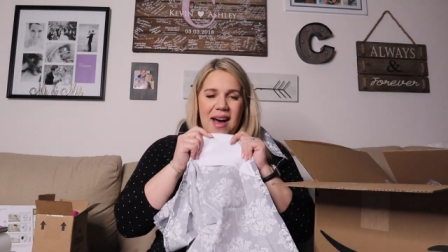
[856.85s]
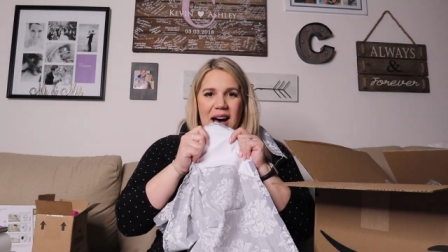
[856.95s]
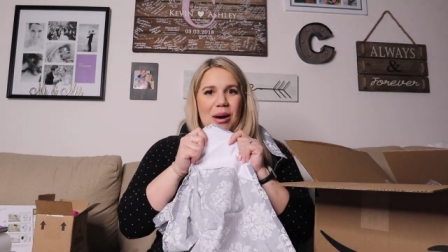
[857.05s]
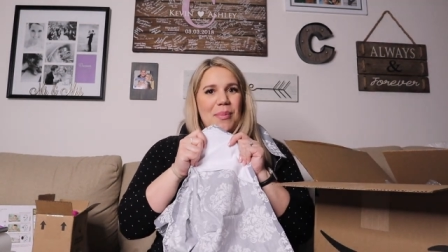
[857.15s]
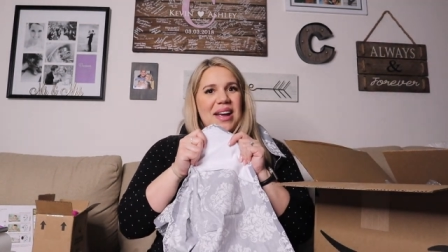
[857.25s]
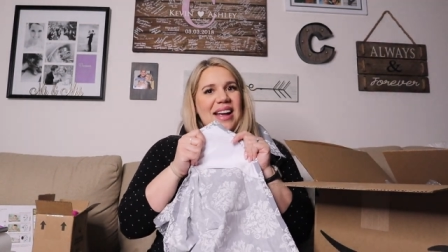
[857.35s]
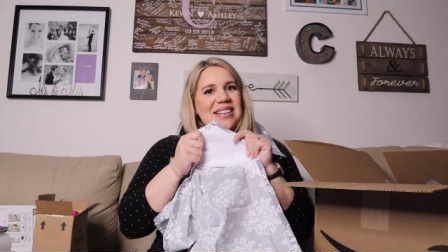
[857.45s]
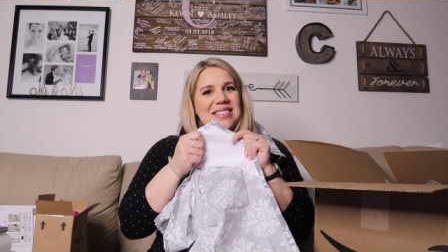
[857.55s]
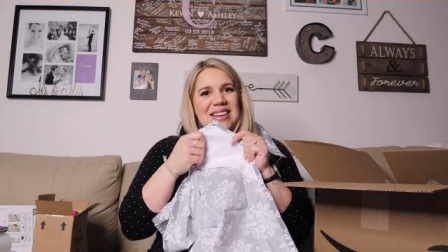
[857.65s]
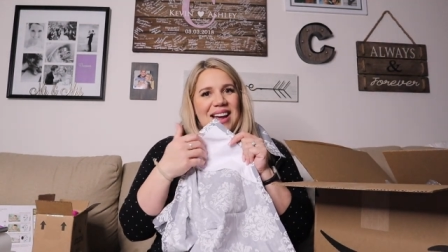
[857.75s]
um,
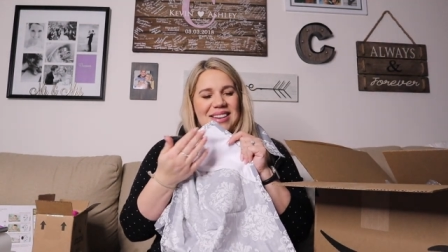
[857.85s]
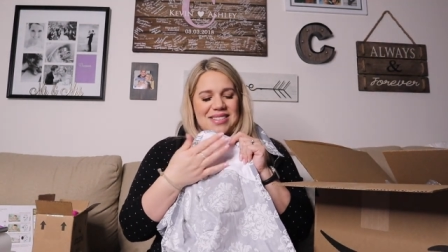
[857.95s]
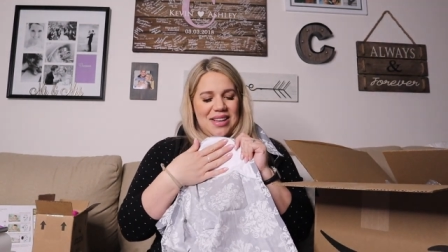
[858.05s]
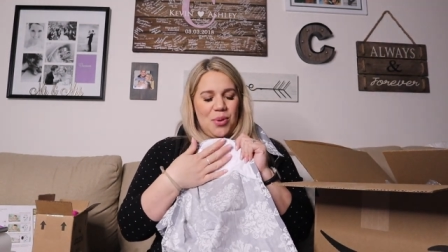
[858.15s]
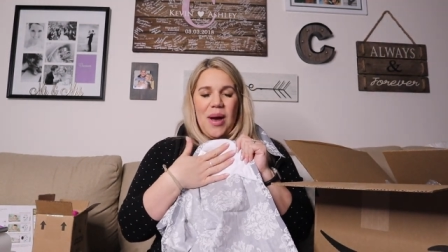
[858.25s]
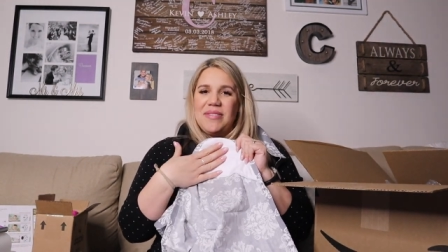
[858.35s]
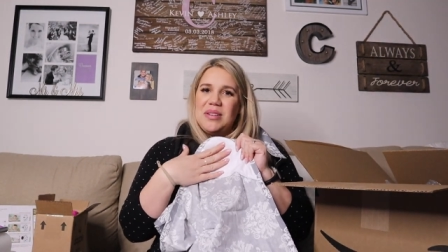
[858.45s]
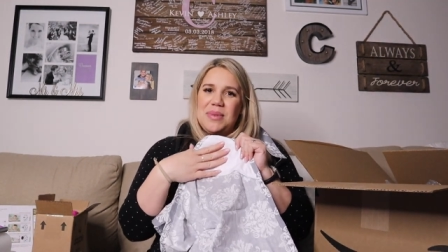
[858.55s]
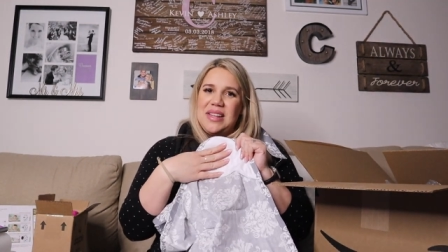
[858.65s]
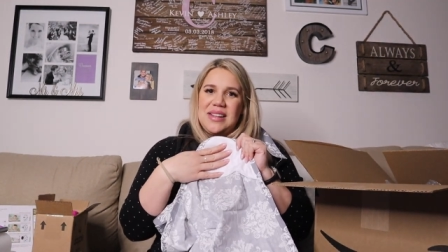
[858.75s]
it's nice that you have something